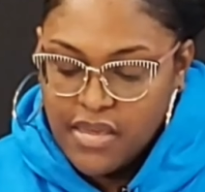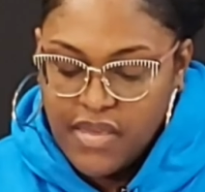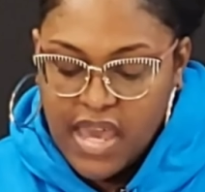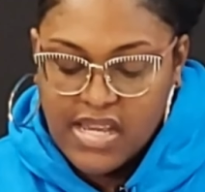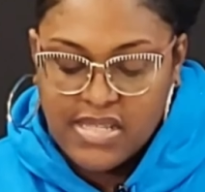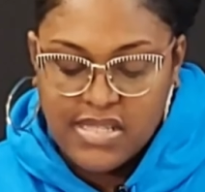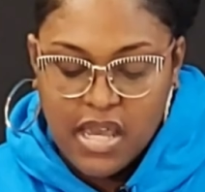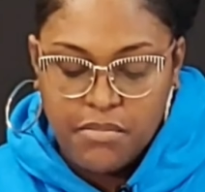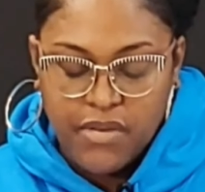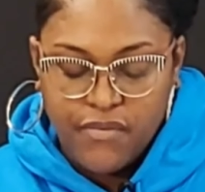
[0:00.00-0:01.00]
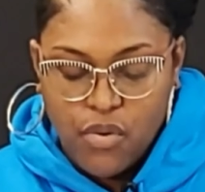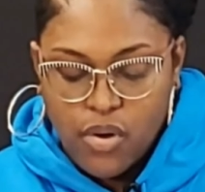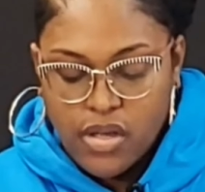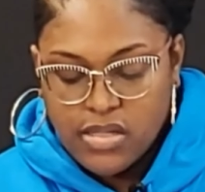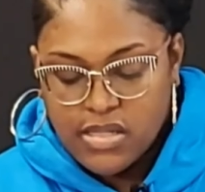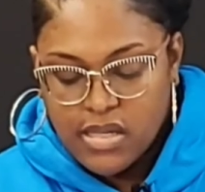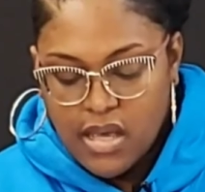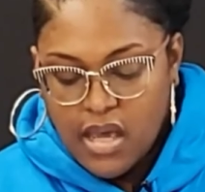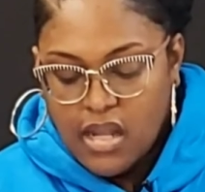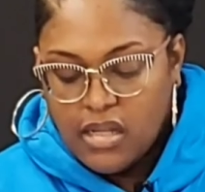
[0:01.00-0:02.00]
that is set before us
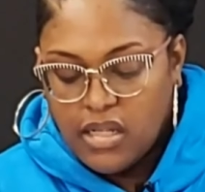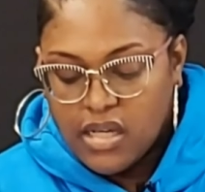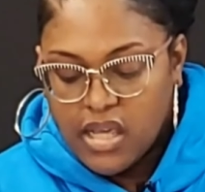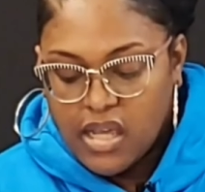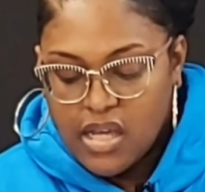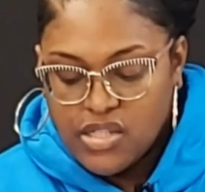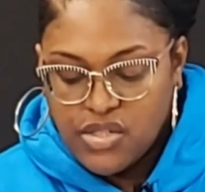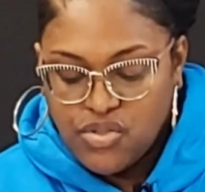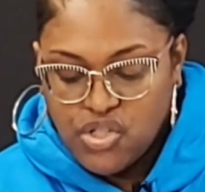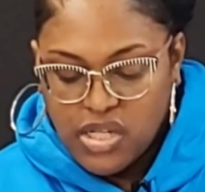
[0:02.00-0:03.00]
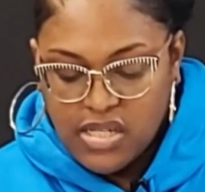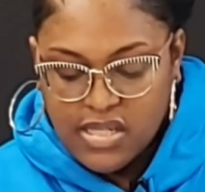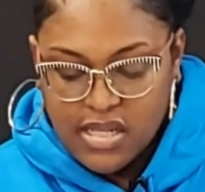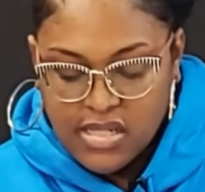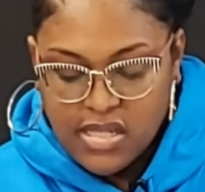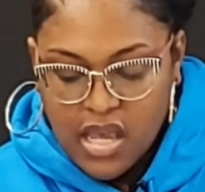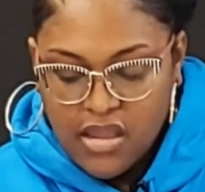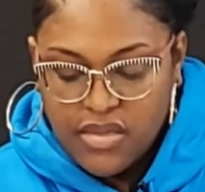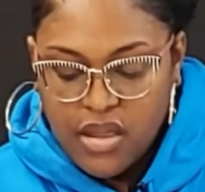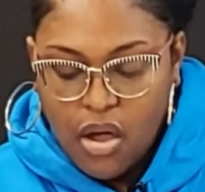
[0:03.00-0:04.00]
looking unto jesus
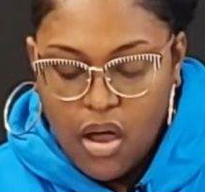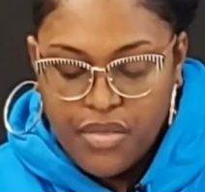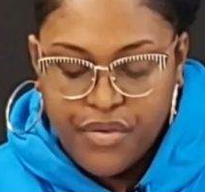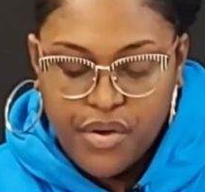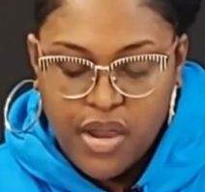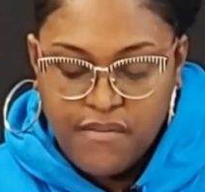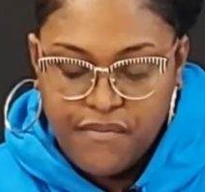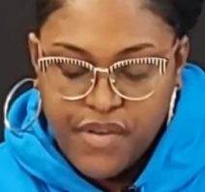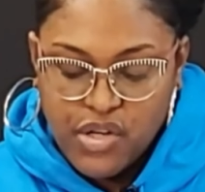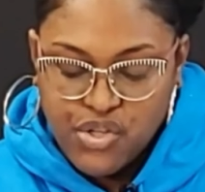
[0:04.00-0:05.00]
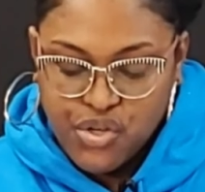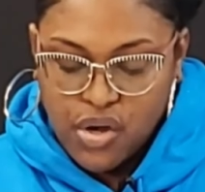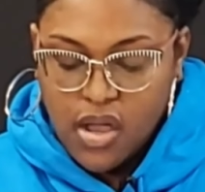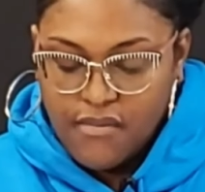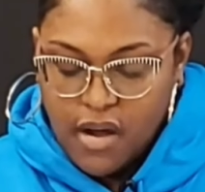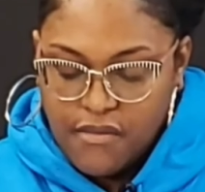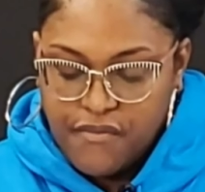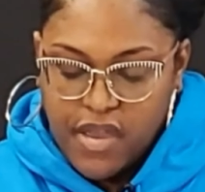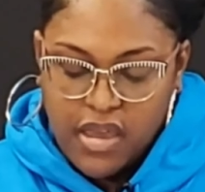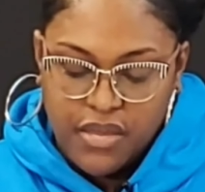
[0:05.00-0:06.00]
the author and finisher of our
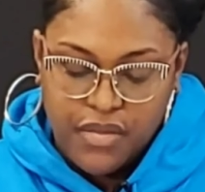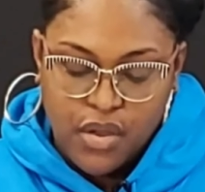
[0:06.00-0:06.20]
faith